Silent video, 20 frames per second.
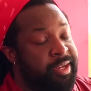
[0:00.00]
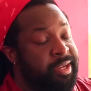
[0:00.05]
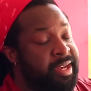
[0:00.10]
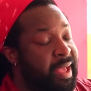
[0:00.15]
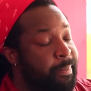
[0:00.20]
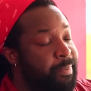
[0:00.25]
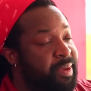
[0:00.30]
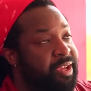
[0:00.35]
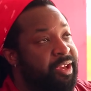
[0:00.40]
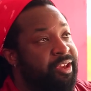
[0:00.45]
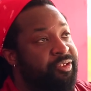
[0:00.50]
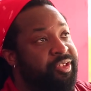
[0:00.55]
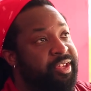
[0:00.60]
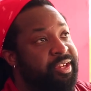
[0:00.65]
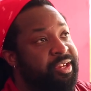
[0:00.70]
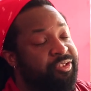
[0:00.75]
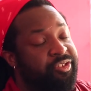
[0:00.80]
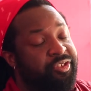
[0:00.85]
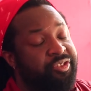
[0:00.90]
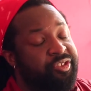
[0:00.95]
Not because they
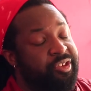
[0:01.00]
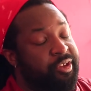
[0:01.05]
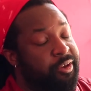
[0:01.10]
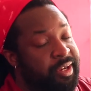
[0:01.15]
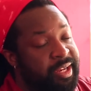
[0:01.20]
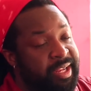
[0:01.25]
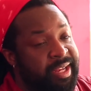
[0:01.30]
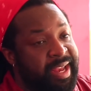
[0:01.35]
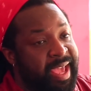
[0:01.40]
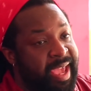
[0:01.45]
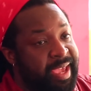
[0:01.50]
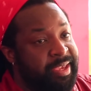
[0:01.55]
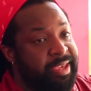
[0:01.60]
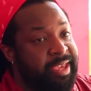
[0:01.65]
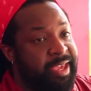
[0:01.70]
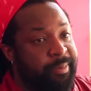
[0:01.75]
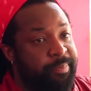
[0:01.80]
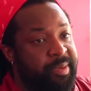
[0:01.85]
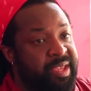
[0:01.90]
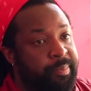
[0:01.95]
necessarily like
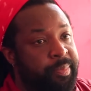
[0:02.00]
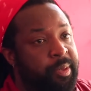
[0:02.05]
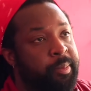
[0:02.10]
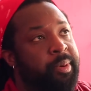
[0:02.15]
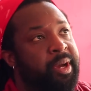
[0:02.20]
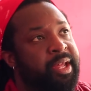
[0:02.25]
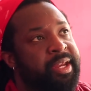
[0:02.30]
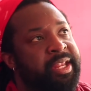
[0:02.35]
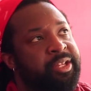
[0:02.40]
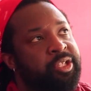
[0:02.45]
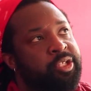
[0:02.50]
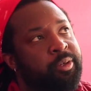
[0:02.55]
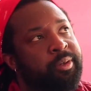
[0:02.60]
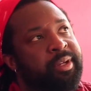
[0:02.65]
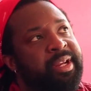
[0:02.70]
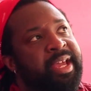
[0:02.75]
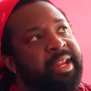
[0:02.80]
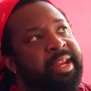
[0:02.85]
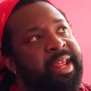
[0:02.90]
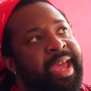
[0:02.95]
gay people, but they
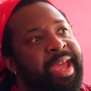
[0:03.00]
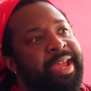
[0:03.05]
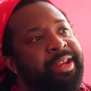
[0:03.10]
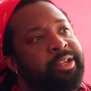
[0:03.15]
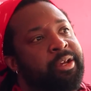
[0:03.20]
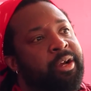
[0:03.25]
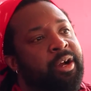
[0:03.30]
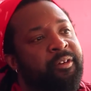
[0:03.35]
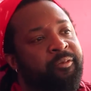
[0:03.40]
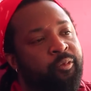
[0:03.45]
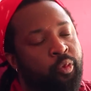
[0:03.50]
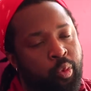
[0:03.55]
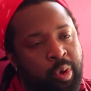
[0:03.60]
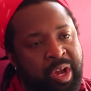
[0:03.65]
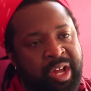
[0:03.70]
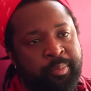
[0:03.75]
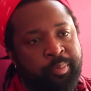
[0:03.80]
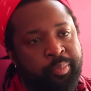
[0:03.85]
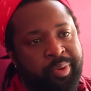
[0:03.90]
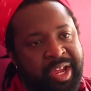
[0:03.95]
don't like the idea of
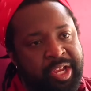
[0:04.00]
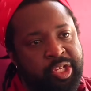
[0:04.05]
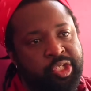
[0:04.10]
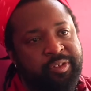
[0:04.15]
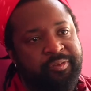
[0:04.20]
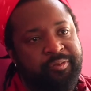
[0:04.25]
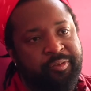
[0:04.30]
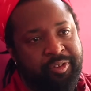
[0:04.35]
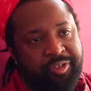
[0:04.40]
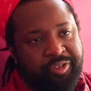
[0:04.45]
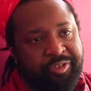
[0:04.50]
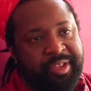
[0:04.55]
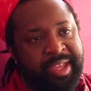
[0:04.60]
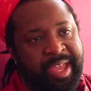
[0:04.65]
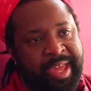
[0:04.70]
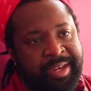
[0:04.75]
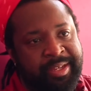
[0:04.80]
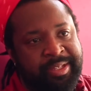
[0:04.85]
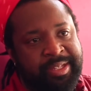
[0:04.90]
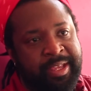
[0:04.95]
one branch of
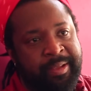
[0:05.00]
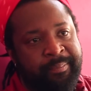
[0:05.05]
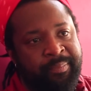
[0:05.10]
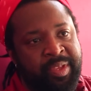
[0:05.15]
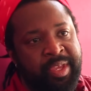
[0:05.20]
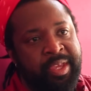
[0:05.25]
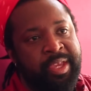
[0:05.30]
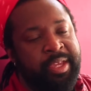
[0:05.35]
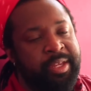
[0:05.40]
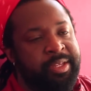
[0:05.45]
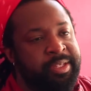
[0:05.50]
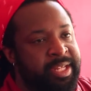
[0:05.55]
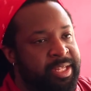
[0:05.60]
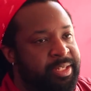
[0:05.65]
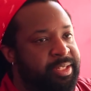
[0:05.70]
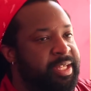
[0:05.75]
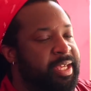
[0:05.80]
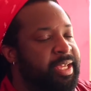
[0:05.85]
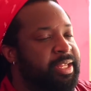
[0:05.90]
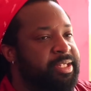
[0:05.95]
Christianity
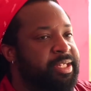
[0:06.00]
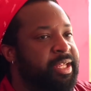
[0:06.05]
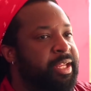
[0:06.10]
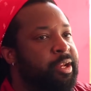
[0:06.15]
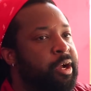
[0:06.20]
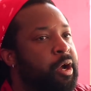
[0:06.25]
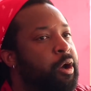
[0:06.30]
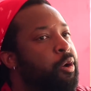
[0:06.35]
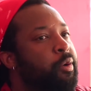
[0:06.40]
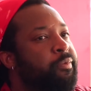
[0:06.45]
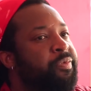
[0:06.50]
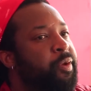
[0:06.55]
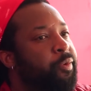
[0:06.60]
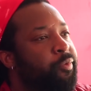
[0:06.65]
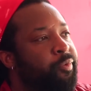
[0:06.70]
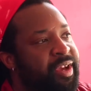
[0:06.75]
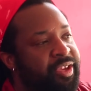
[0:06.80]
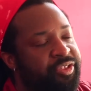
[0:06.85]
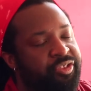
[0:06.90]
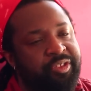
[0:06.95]
dictating how the
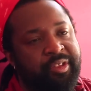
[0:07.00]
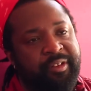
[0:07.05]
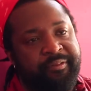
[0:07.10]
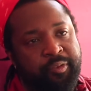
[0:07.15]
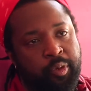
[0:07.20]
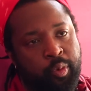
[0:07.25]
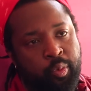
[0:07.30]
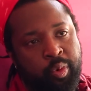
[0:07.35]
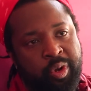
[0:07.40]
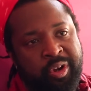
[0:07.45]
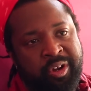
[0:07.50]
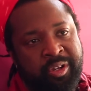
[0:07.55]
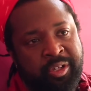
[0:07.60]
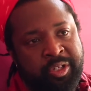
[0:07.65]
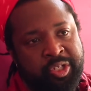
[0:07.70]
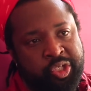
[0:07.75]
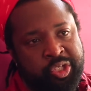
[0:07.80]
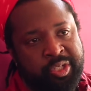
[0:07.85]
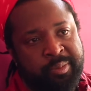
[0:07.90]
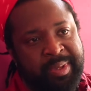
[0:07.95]
rest of the
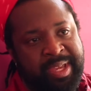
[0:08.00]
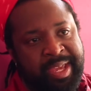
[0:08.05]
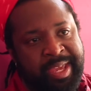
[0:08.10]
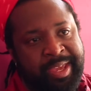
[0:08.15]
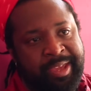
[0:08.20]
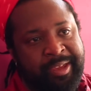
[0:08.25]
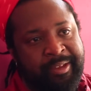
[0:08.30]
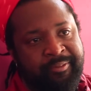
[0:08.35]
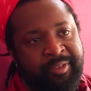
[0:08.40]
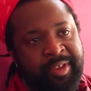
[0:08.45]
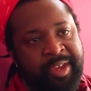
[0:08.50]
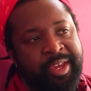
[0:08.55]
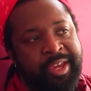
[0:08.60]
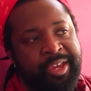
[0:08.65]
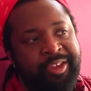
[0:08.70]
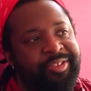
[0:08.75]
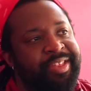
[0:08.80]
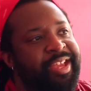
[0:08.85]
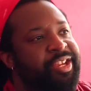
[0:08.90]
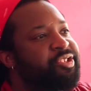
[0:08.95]
world should behave.
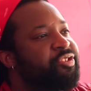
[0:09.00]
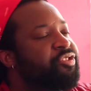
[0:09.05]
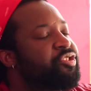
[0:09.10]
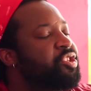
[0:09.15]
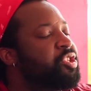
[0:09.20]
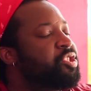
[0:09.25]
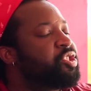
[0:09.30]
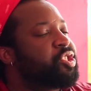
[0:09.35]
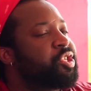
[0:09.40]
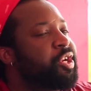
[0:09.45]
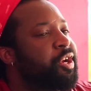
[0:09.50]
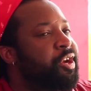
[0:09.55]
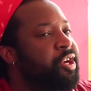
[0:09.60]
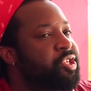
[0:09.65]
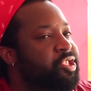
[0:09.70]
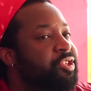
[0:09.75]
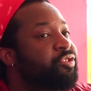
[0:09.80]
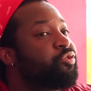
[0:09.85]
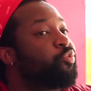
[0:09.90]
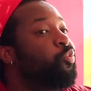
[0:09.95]
It's not just a
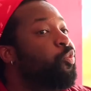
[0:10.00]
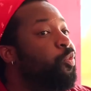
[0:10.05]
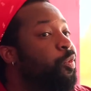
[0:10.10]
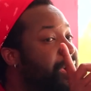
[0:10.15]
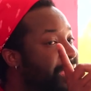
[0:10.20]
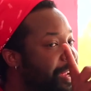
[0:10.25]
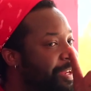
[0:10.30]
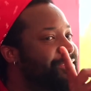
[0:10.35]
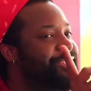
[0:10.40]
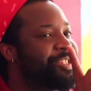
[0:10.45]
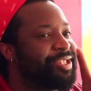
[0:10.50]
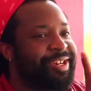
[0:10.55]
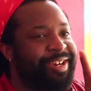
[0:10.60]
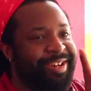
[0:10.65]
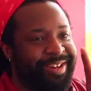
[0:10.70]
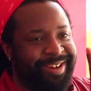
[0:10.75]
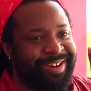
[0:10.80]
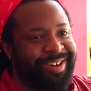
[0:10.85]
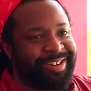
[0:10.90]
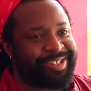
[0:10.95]
church, it's one
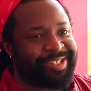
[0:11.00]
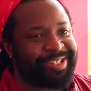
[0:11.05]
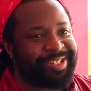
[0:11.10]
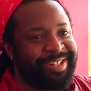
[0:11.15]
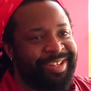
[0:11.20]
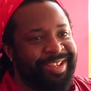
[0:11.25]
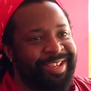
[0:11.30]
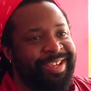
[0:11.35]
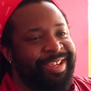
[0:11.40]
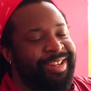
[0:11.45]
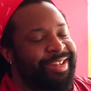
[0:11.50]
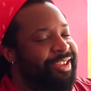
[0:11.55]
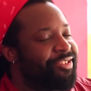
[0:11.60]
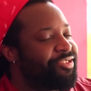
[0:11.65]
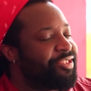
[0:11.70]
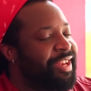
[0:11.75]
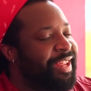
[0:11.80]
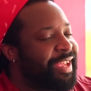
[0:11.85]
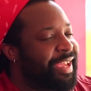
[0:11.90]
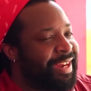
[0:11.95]
church
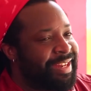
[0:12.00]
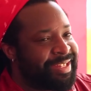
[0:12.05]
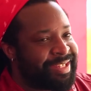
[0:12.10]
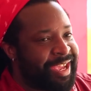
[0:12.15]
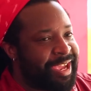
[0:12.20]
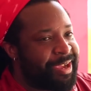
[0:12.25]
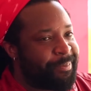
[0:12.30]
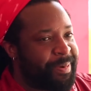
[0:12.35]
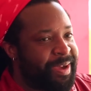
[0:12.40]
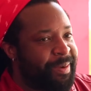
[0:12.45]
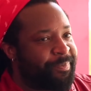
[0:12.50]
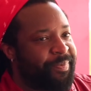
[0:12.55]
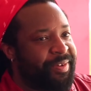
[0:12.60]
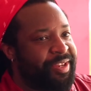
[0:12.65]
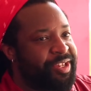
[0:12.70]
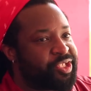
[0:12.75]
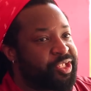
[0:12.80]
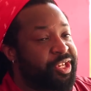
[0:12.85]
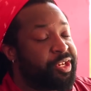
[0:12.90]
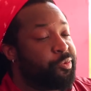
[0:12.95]
that's telling an entire
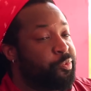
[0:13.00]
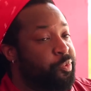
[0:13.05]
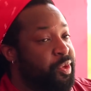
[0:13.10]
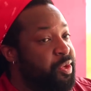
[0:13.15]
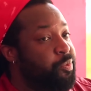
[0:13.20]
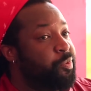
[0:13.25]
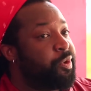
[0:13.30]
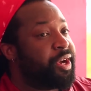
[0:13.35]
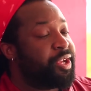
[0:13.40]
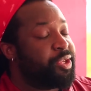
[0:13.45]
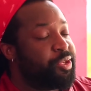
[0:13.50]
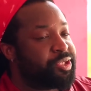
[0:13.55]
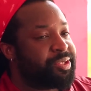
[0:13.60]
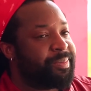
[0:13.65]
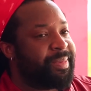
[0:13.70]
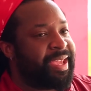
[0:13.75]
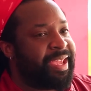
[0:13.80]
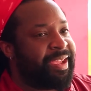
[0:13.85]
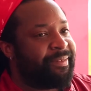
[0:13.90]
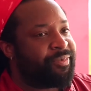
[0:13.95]
population, we want you to
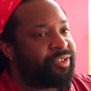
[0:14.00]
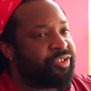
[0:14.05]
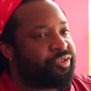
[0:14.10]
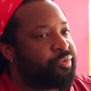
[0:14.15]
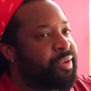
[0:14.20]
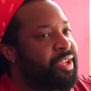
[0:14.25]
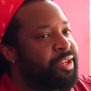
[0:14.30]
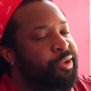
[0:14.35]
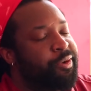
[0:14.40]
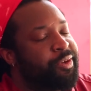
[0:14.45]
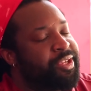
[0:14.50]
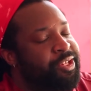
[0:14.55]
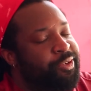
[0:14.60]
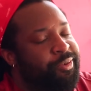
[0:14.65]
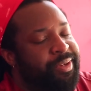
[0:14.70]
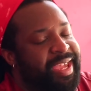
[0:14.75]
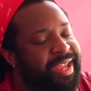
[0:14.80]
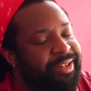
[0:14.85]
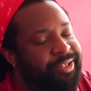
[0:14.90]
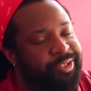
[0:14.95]
behave this way. No, you
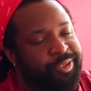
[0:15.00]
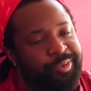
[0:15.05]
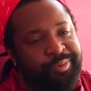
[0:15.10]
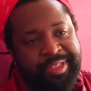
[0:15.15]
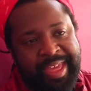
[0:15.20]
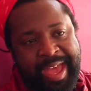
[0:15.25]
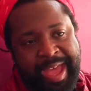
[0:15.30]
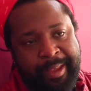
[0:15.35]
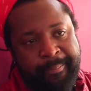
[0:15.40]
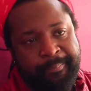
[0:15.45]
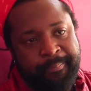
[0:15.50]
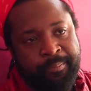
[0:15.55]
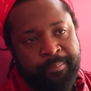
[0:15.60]
don't get to do that.